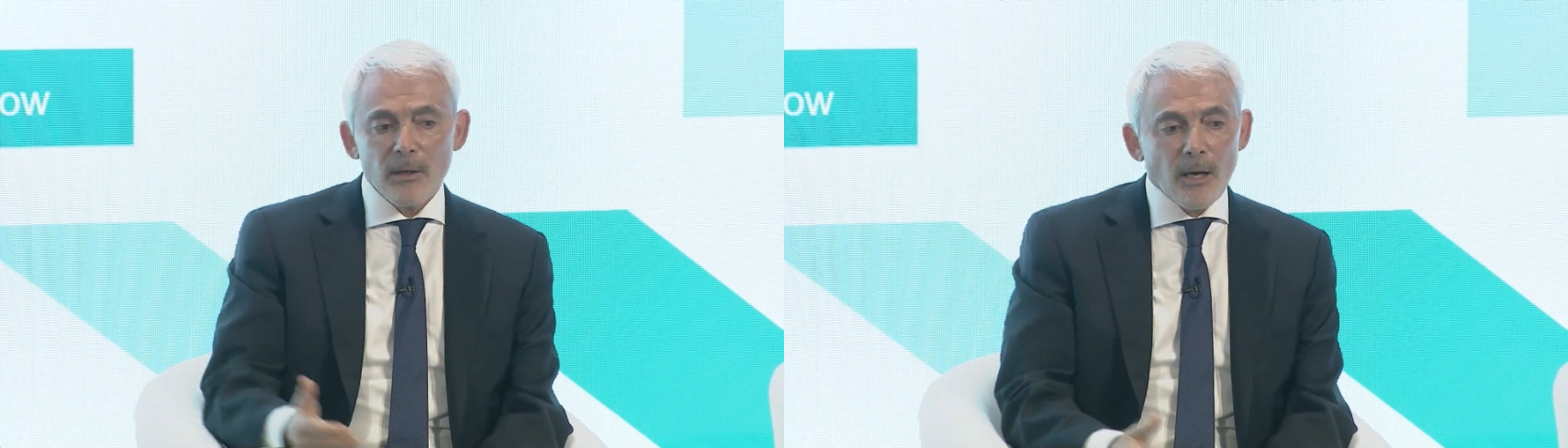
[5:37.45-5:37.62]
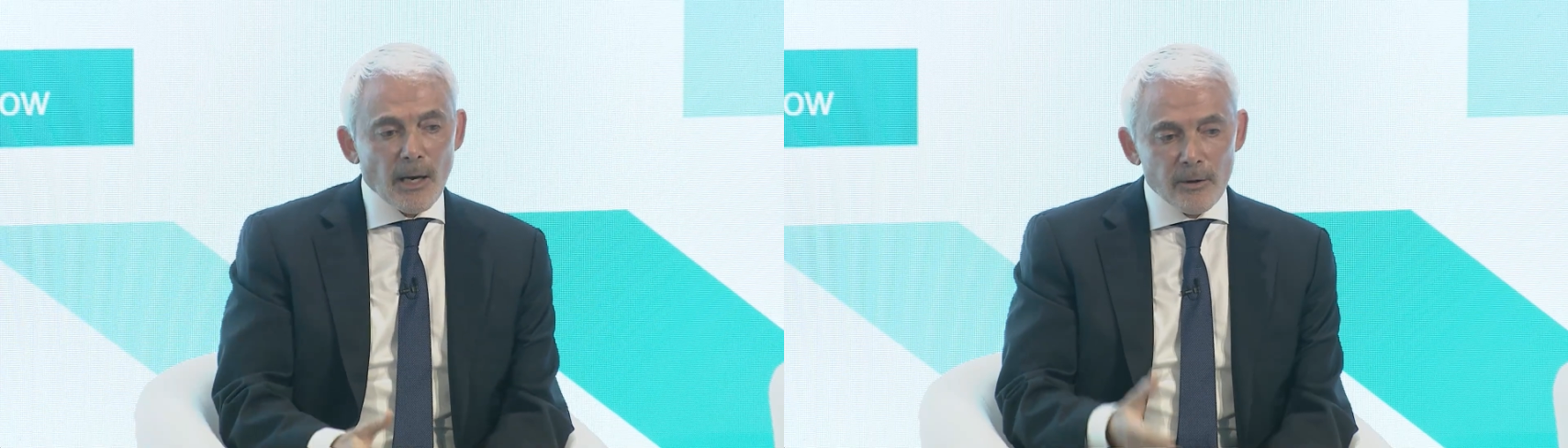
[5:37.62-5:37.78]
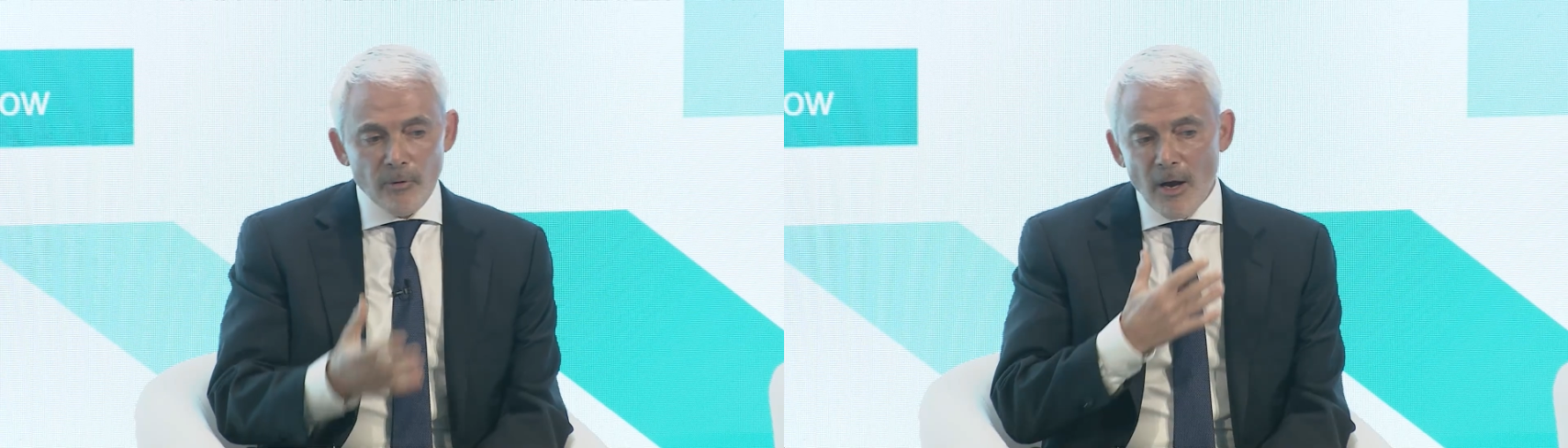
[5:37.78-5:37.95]

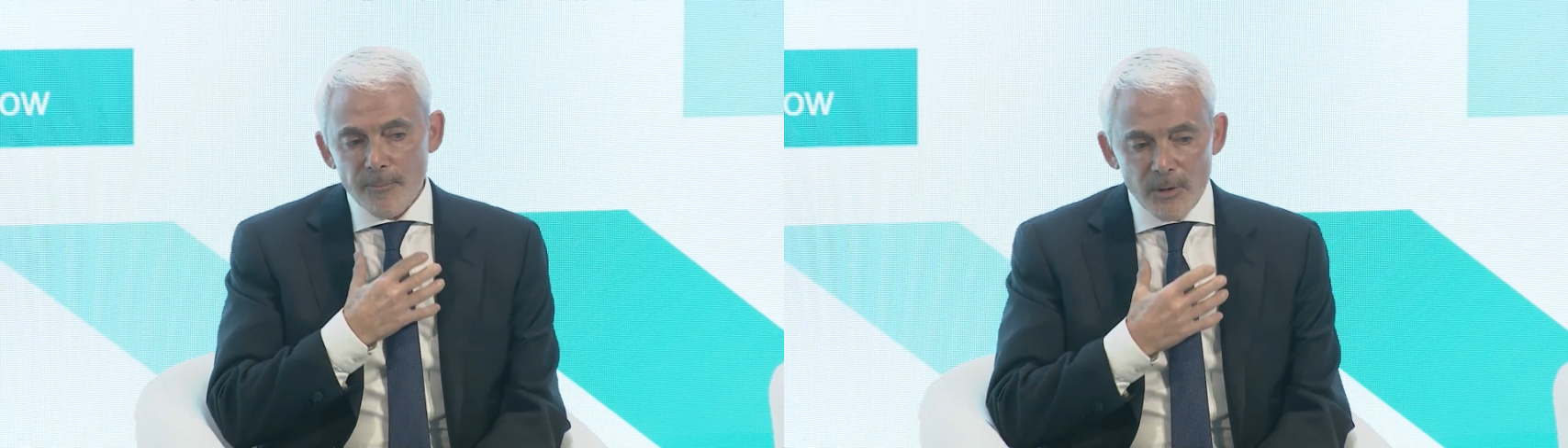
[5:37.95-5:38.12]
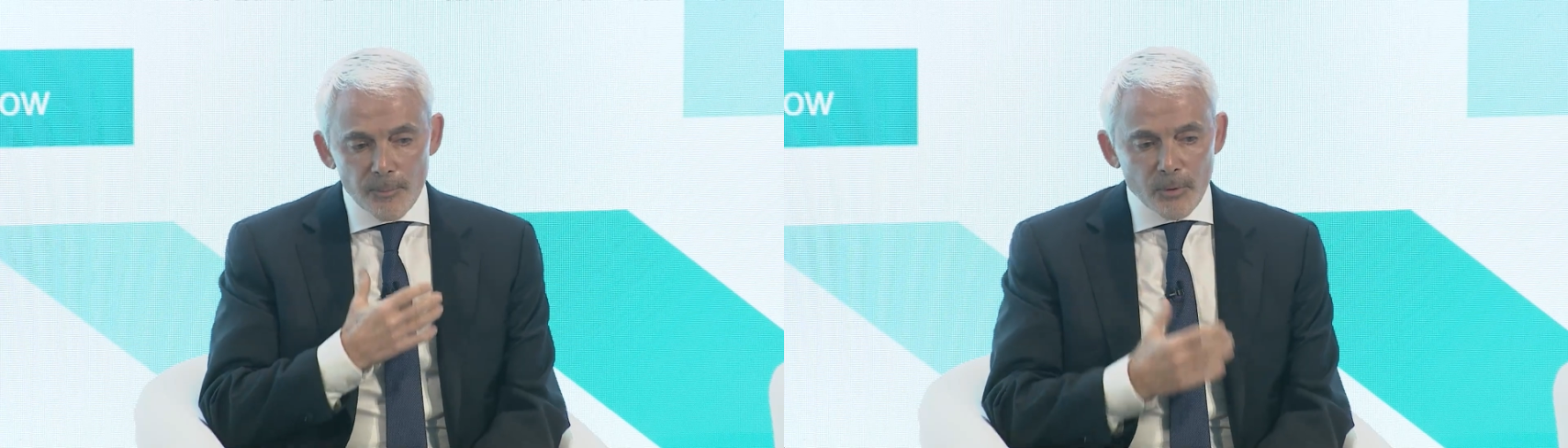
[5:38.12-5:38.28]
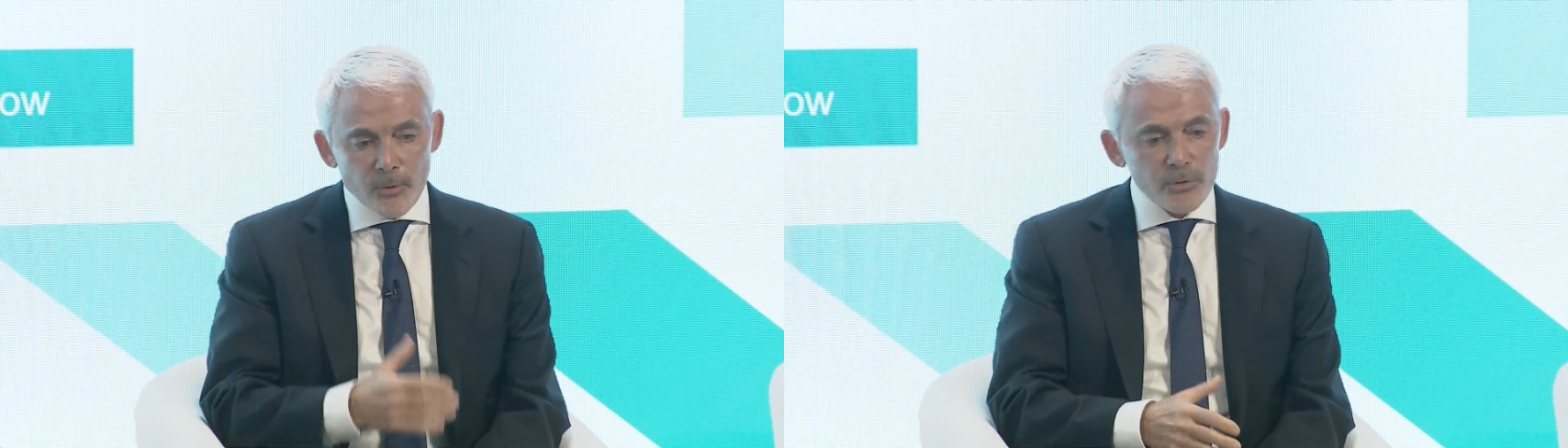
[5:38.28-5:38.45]
I know I've been
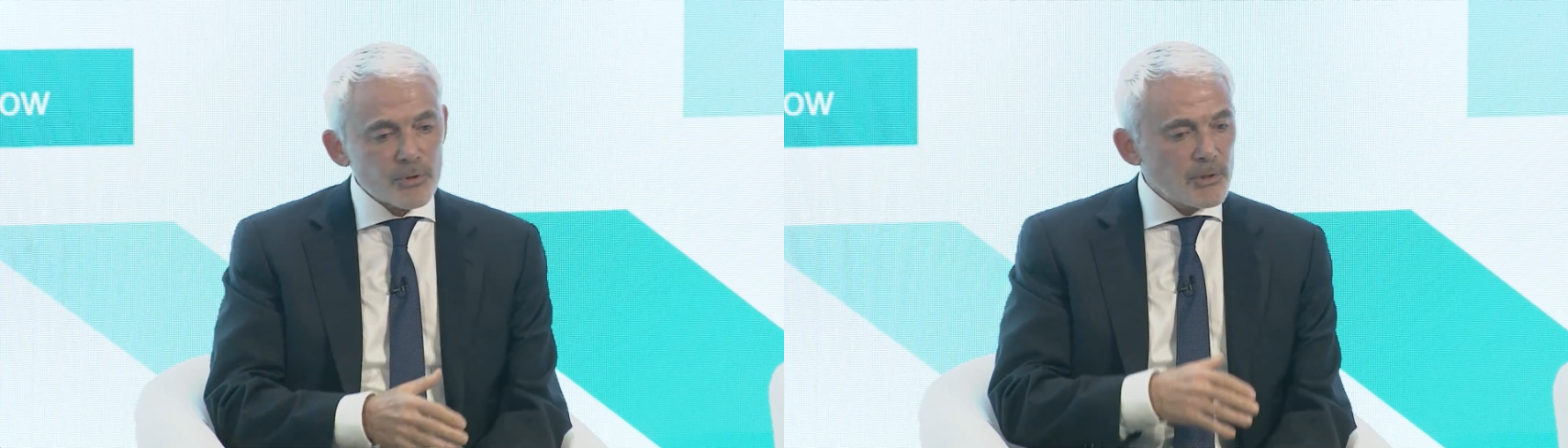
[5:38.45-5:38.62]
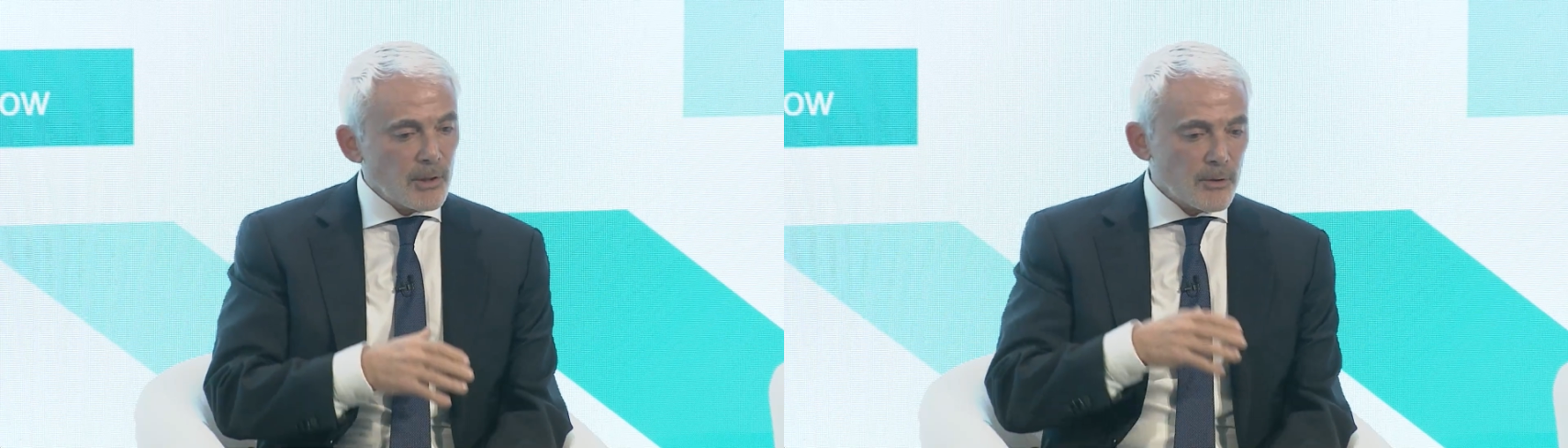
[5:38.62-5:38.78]
approached, and